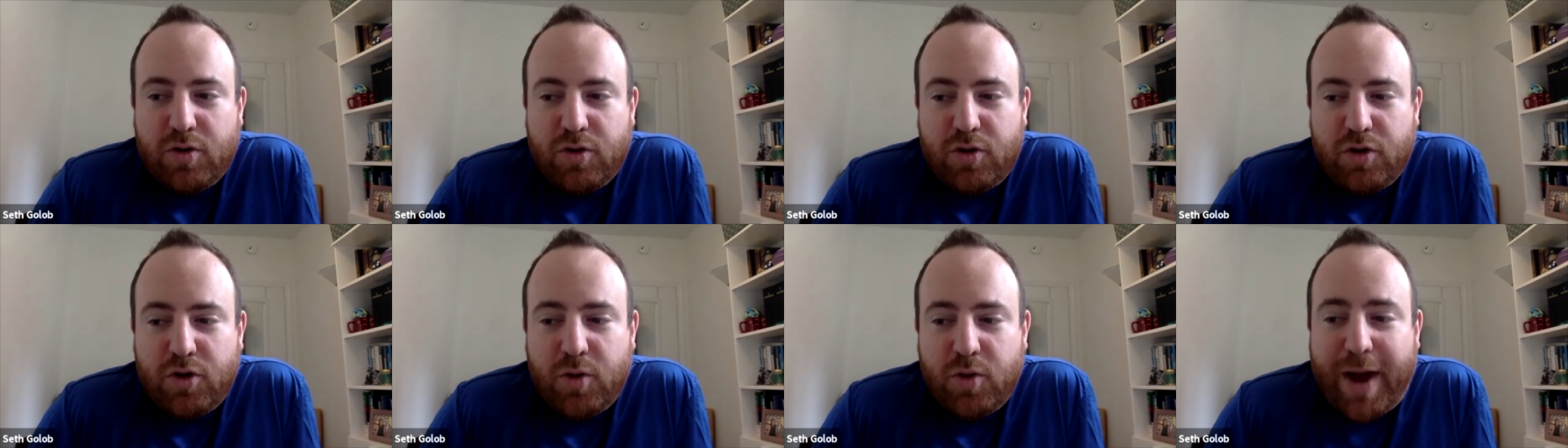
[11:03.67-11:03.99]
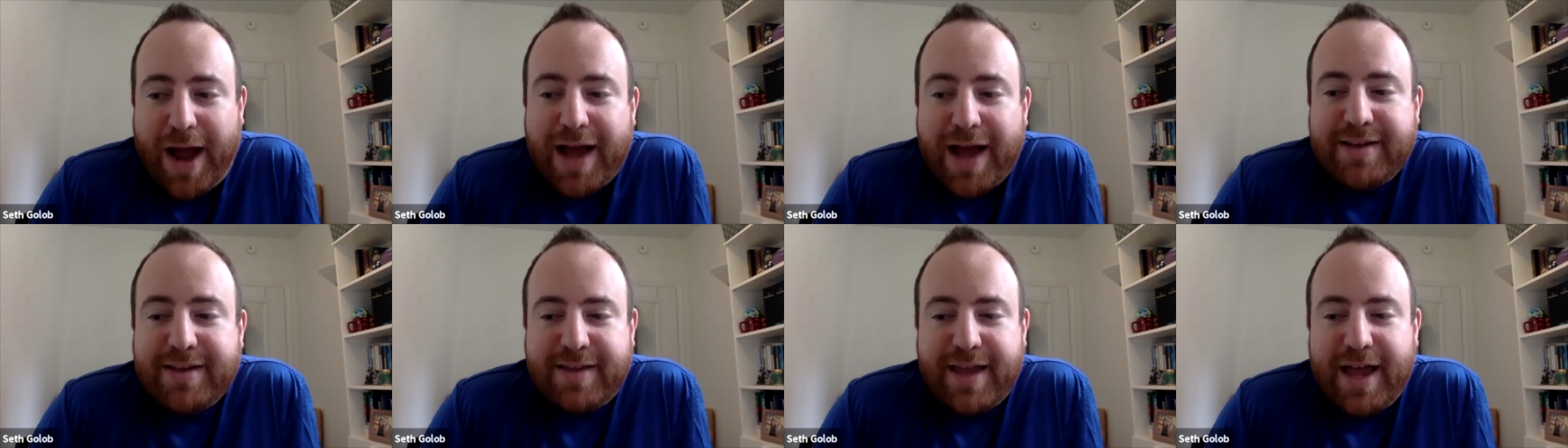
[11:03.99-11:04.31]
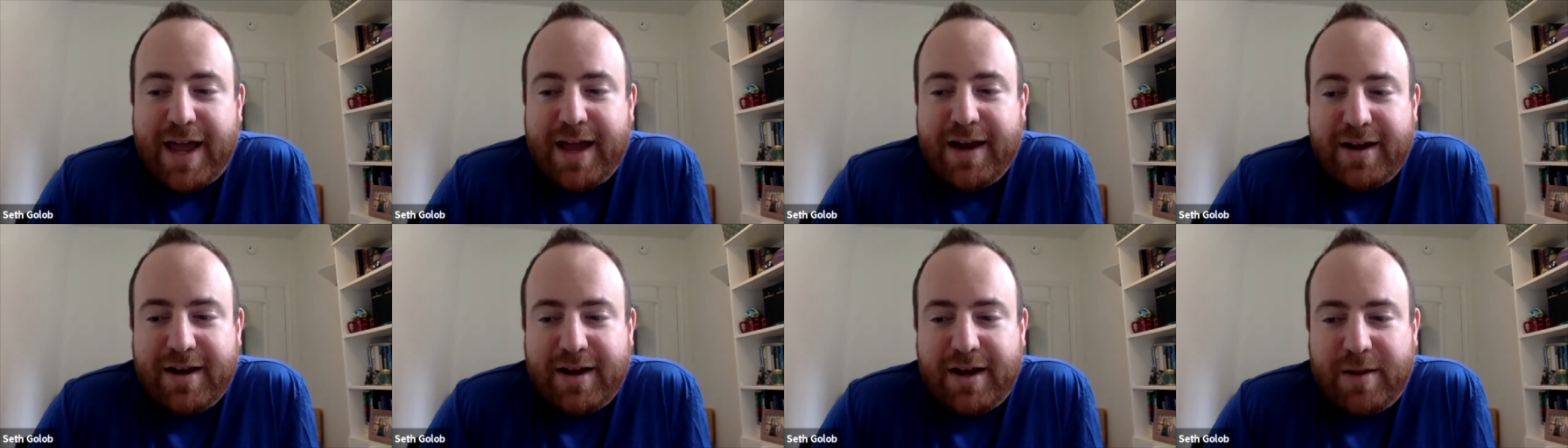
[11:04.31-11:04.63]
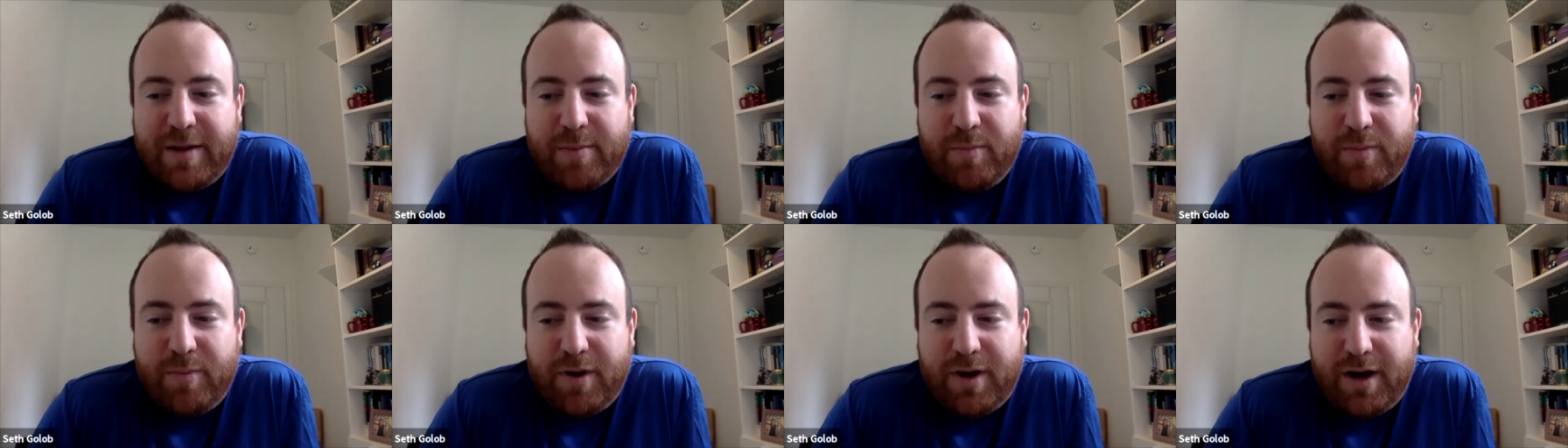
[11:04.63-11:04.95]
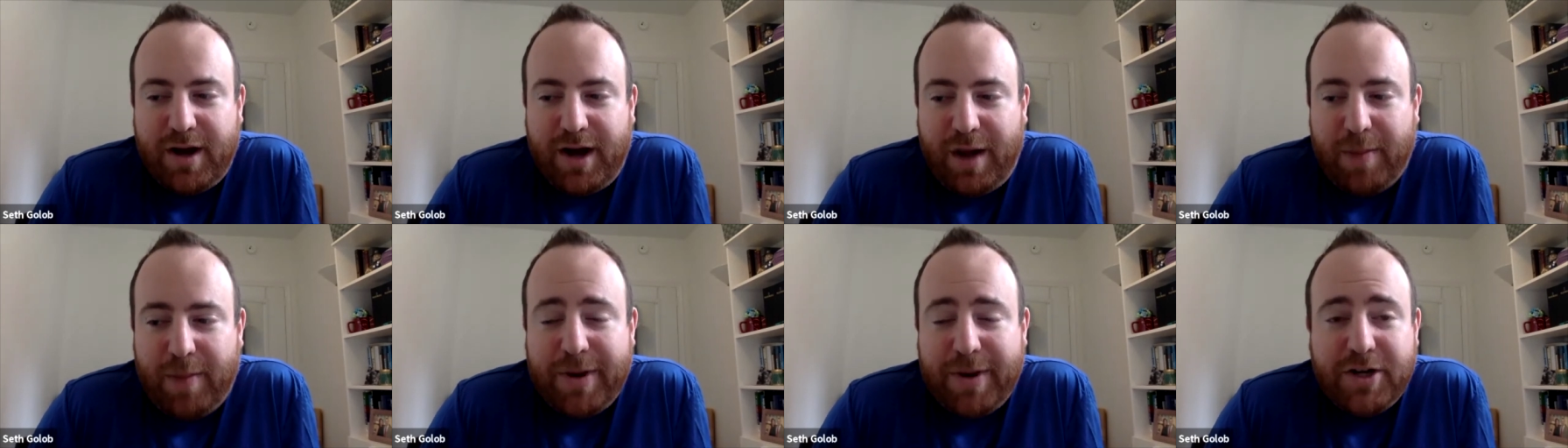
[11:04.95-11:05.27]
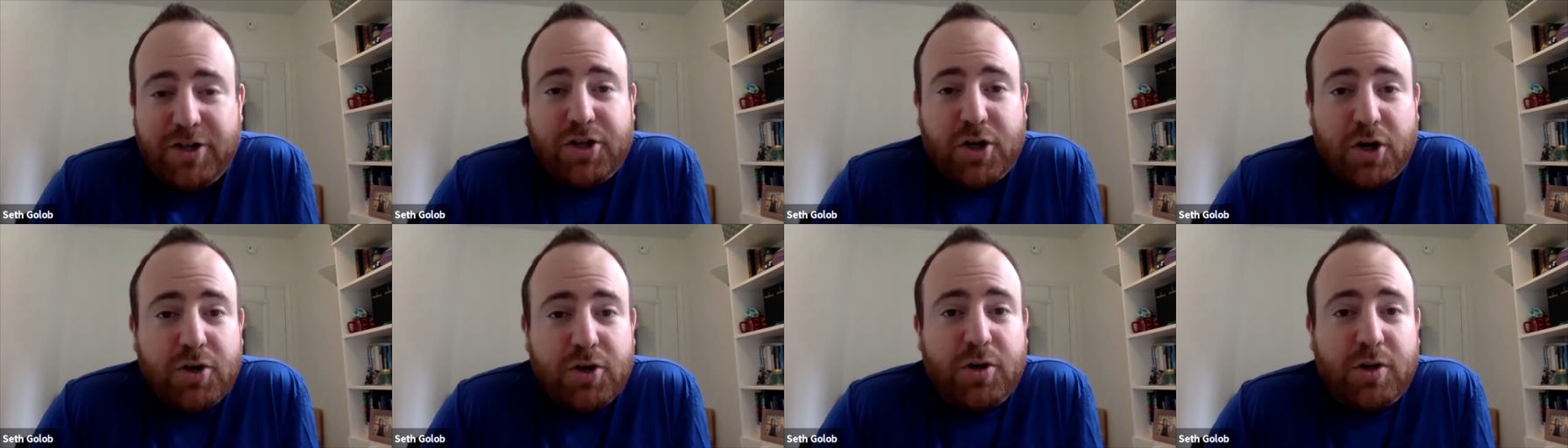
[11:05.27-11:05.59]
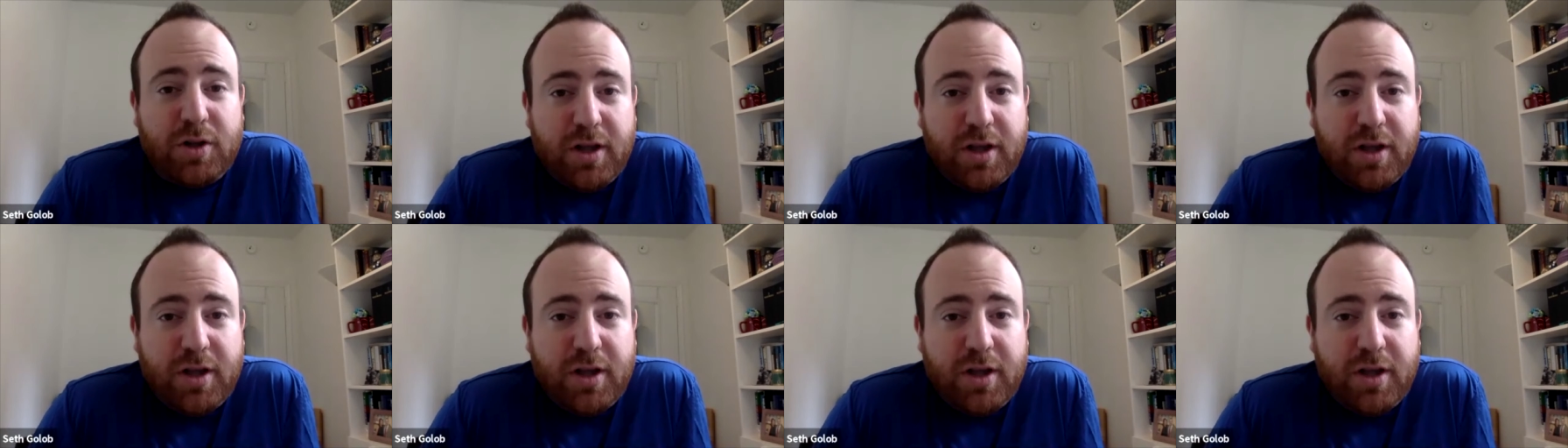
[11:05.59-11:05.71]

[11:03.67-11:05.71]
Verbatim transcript: who has that um, um, internal